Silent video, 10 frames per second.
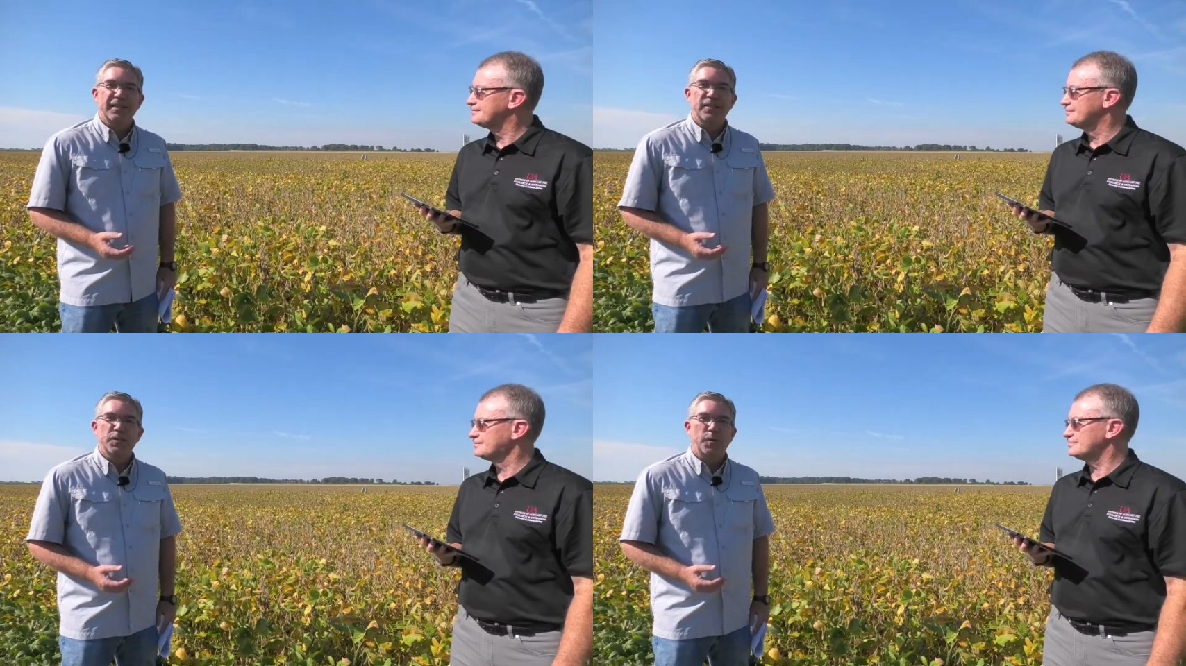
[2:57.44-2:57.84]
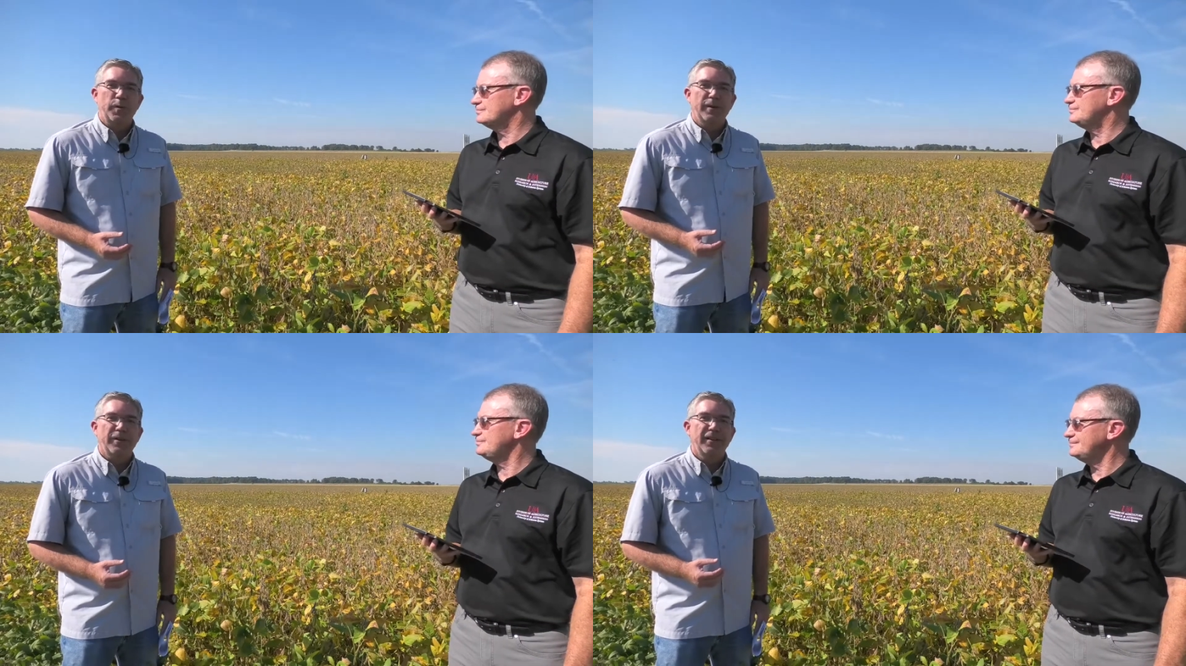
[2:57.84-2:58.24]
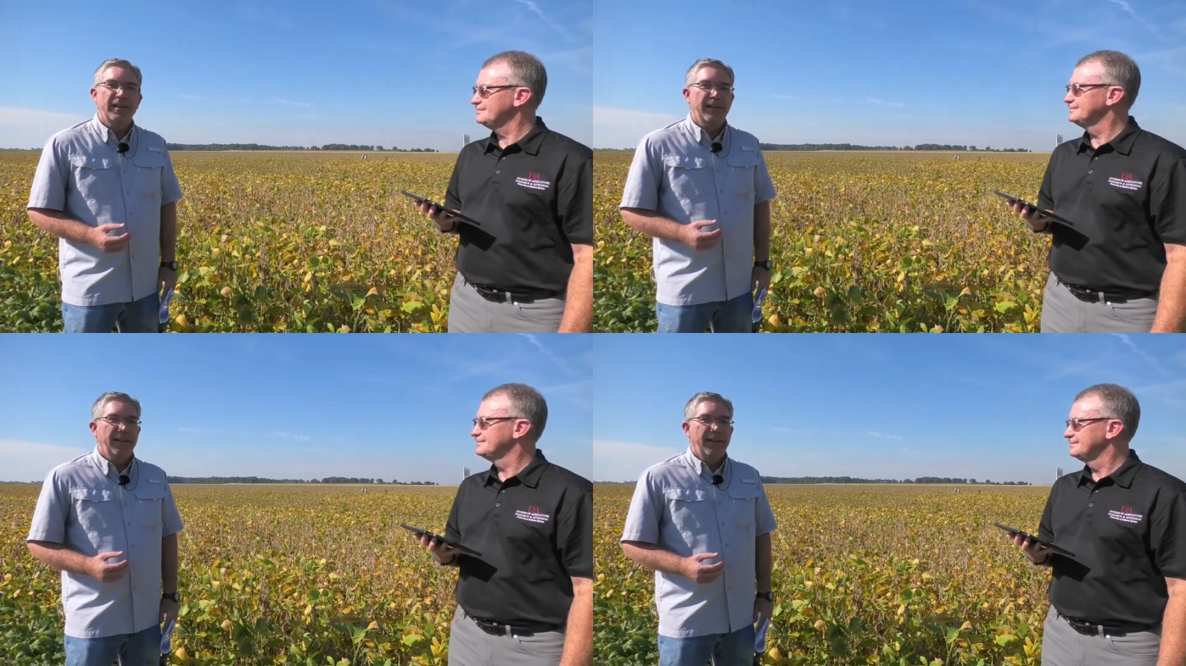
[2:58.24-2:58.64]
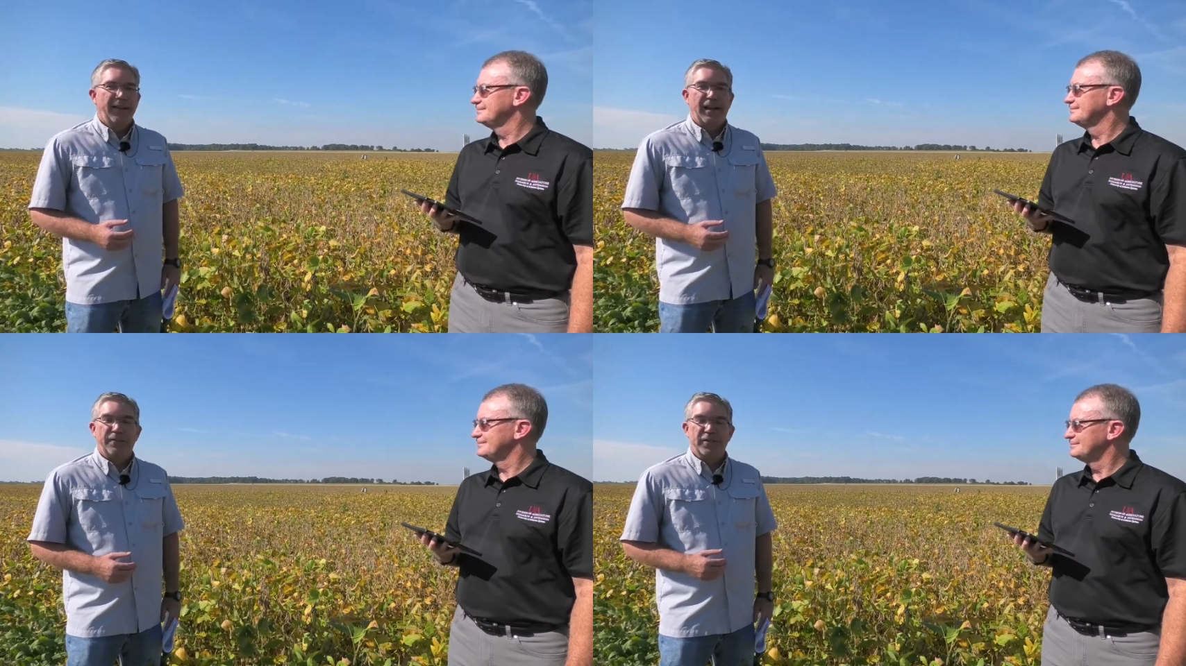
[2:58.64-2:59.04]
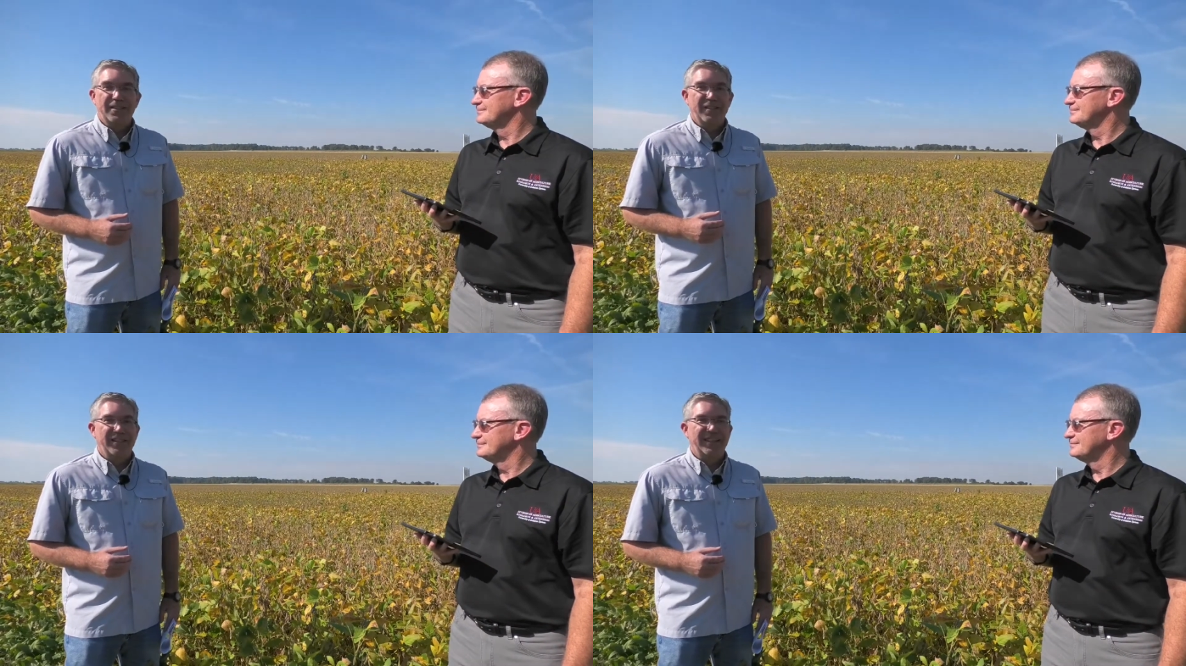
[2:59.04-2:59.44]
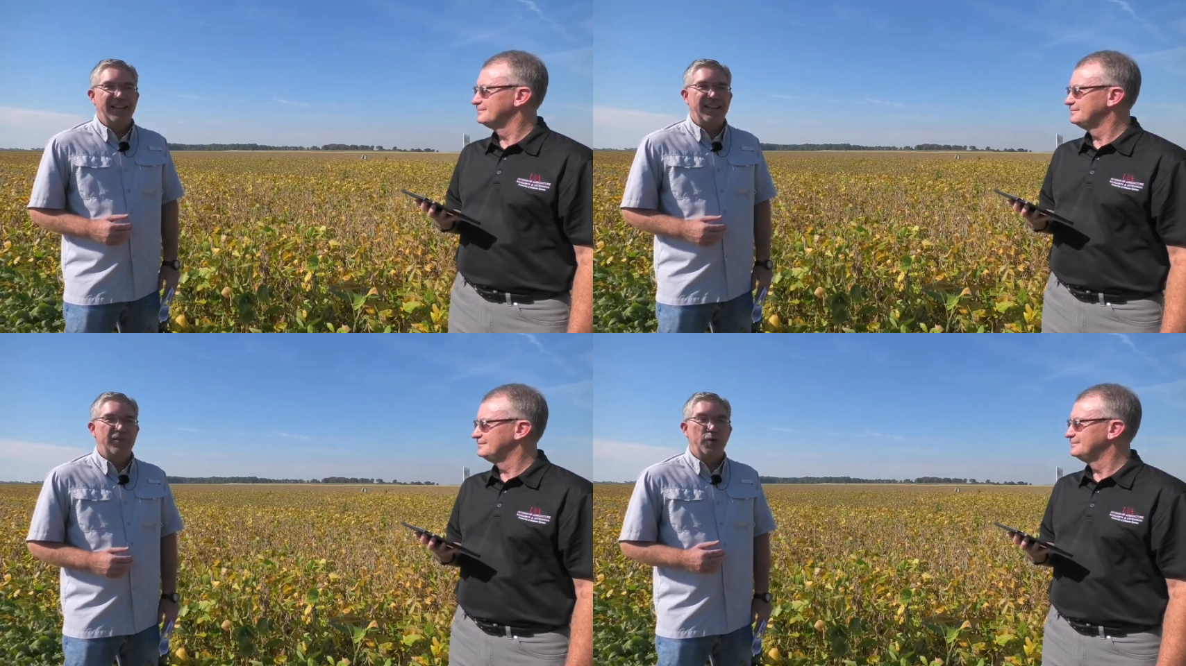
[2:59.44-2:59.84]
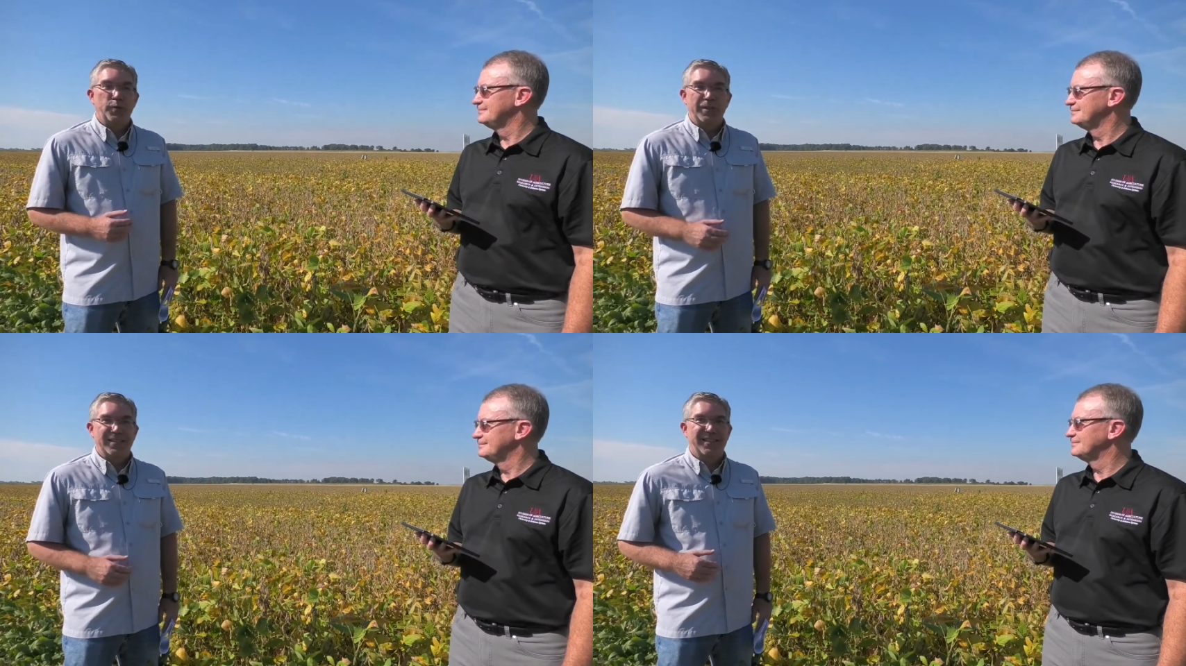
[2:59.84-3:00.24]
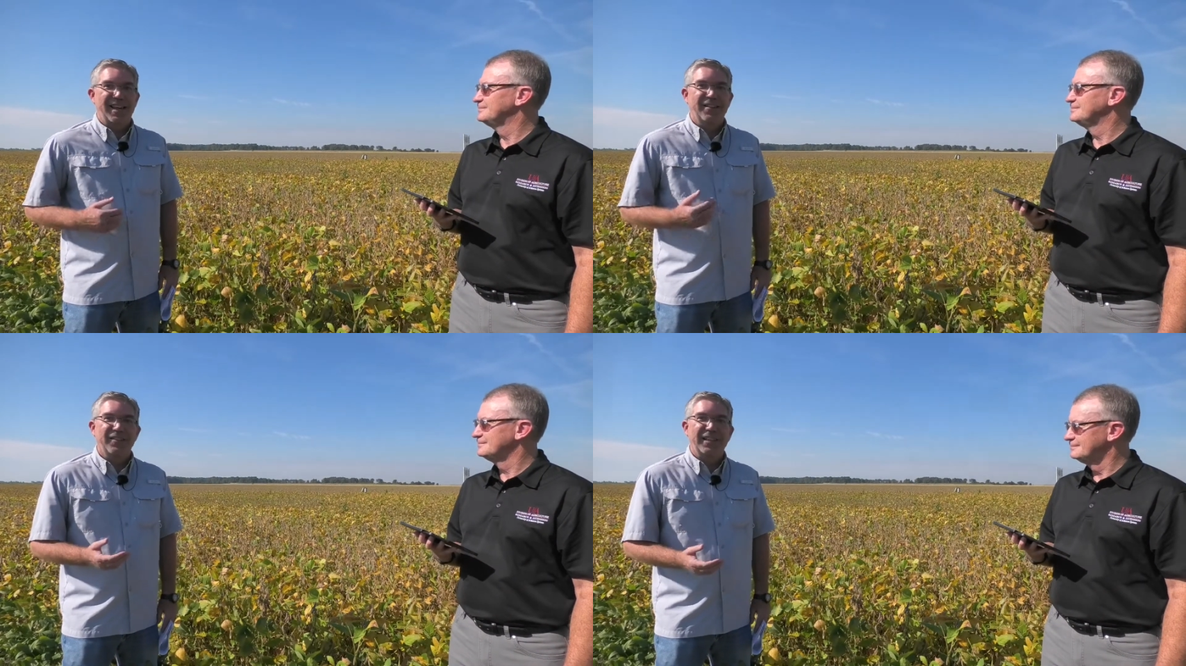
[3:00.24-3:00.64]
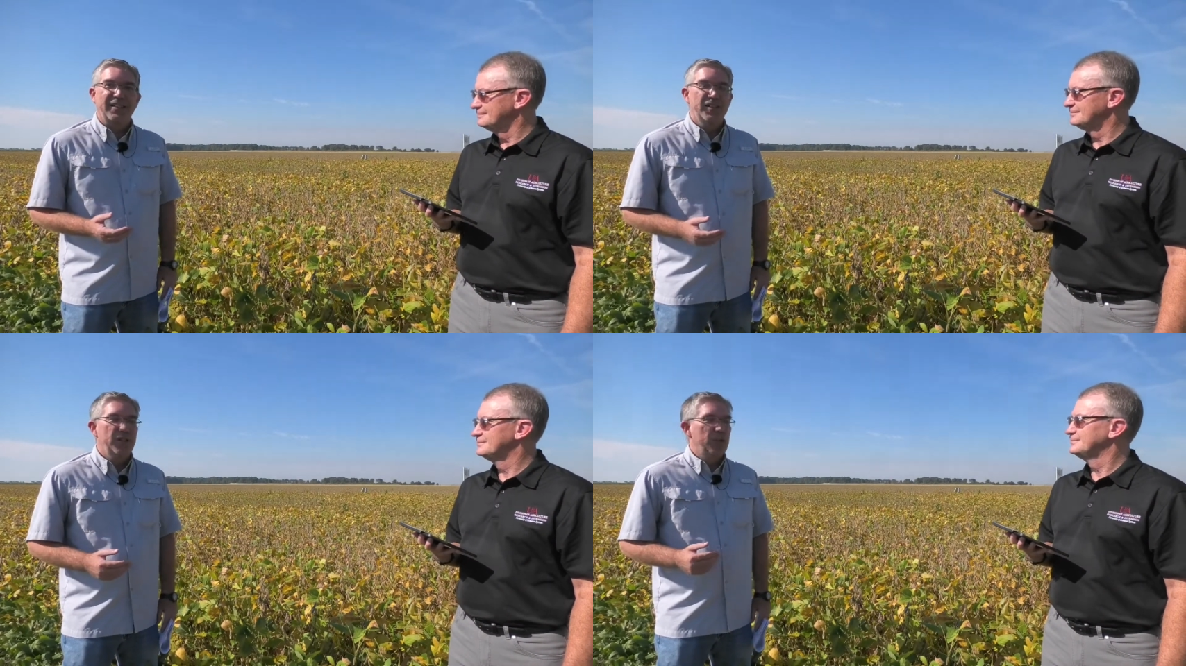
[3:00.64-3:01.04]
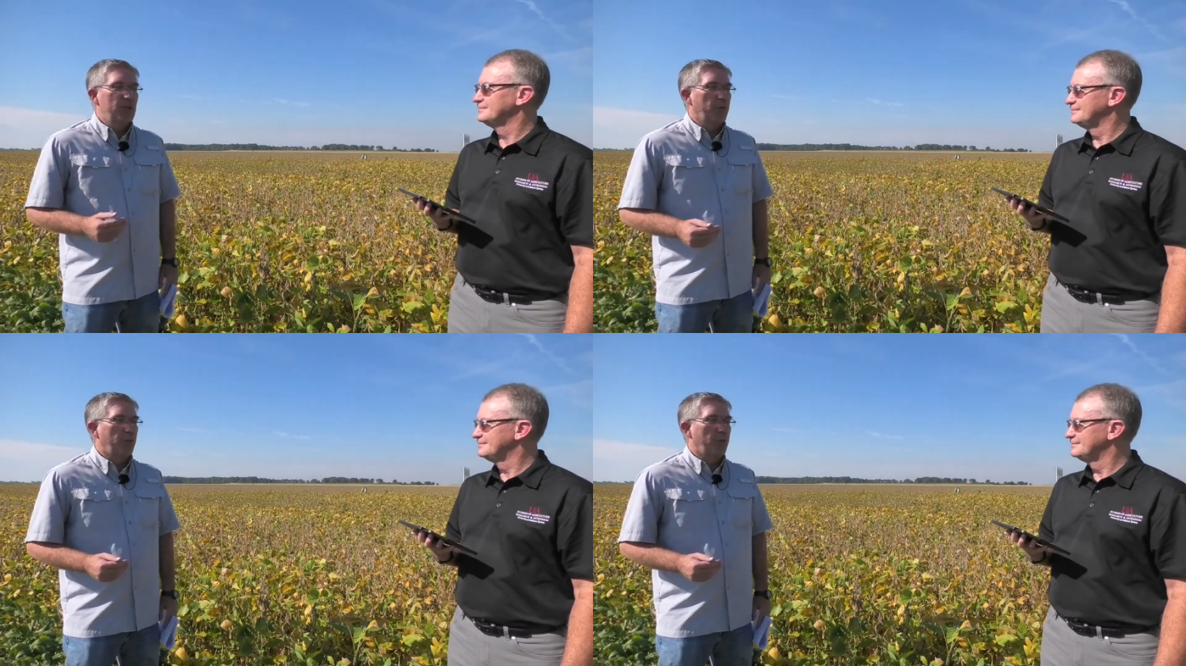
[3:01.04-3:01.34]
Speaker 1: in the soil and facilitate nutrient cycling. So we're